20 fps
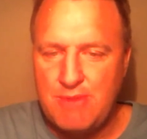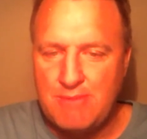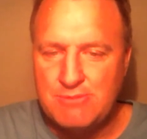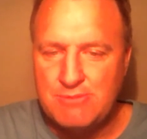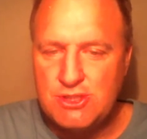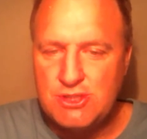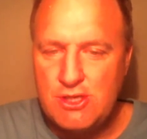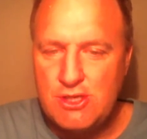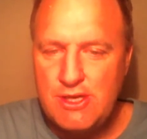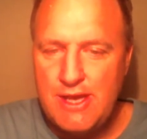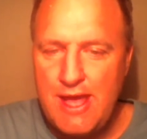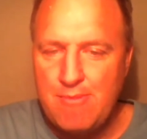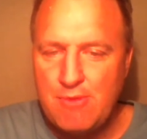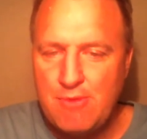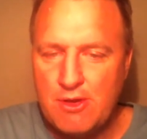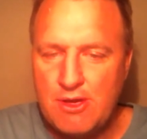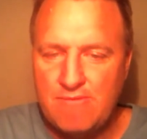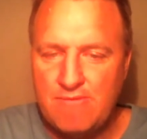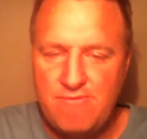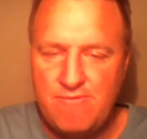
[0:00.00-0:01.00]
I'm certainly
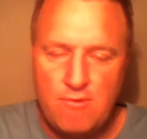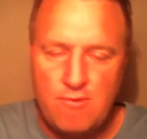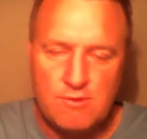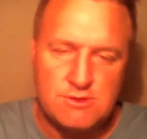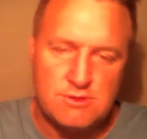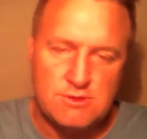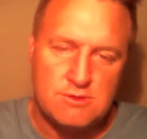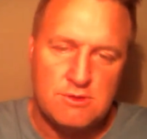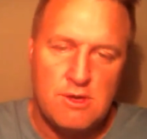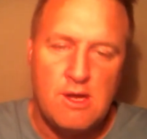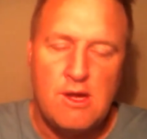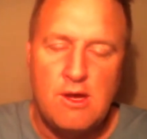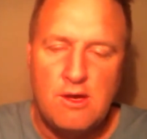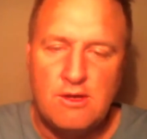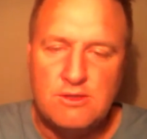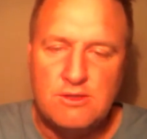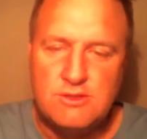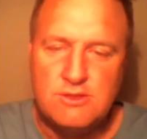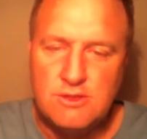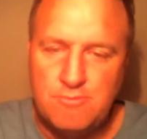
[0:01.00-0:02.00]
looking forward
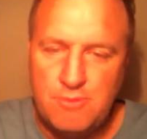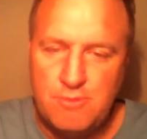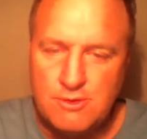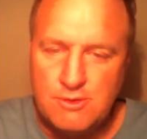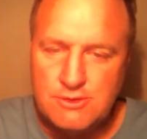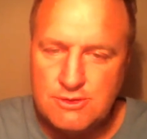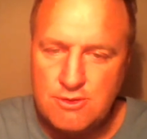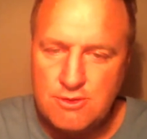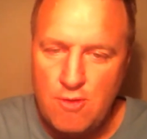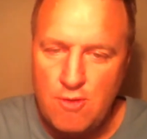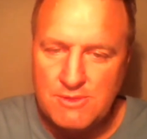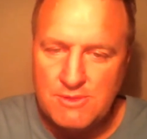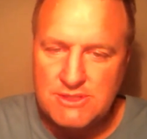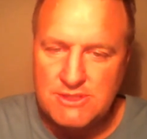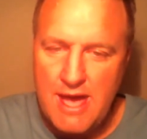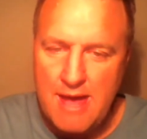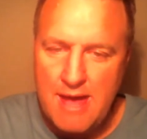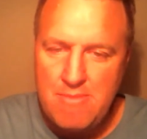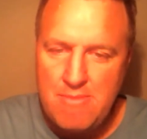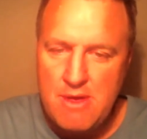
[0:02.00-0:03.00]
to the Bulls Stormers
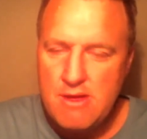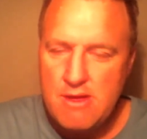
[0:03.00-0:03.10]
game.